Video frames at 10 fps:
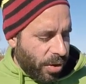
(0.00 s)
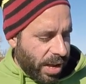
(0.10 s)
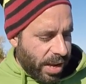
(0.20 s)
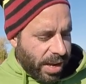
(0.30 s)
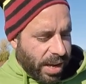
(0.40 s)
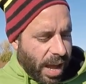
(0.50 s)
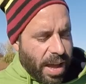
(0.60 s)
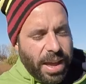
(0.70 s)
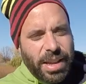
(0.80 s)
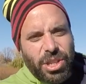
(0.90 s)
Yannick,
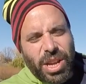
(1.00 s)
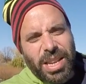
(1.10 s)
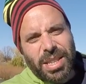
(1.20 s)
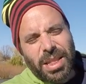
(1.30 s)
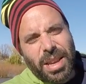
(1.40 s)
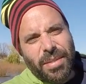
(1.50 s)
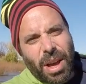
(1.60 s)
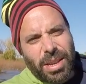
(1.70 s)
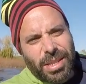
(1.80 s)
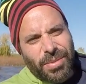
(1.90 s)
she has a
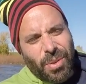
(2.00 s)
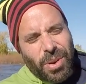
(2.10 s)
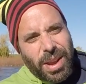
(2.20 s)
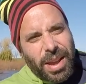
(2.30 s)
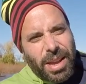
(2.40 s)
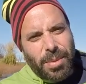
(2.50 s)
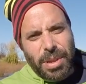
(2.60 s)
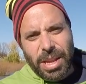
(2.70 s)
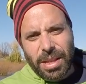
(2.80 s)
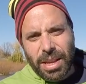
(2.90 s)
device for
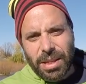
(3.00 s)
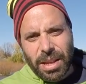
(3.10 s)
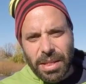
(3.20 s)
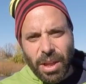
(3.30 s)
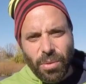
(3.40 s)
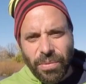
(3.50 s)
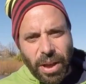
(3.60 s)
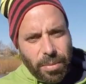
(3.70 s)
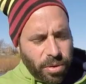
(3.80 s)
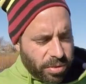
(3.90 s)
eliminating the
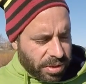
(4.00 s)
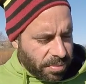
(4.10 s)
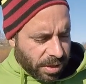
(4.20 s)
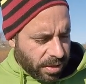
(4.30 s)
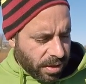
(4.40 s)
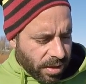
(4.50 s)
nanofiber or something.